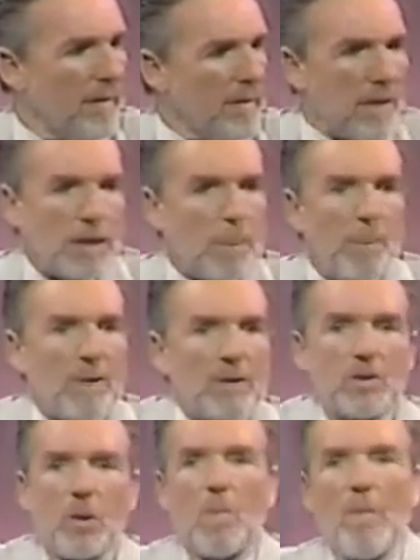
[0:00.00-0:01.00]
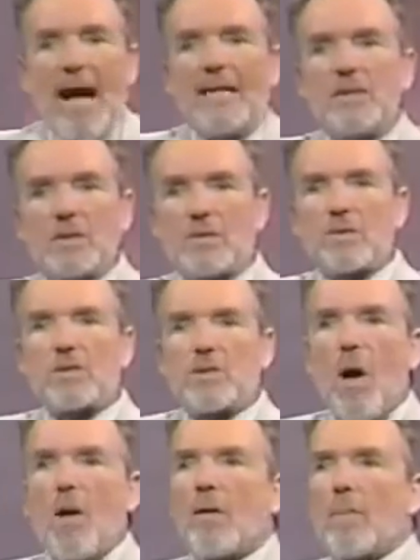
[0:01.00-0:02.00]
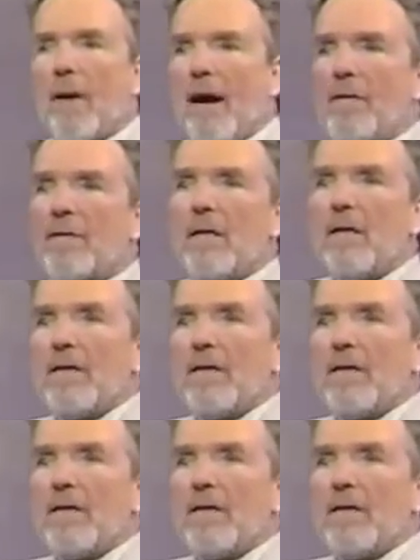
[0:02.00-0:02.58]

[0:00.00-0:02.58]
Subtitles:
See, spiritual masters talk about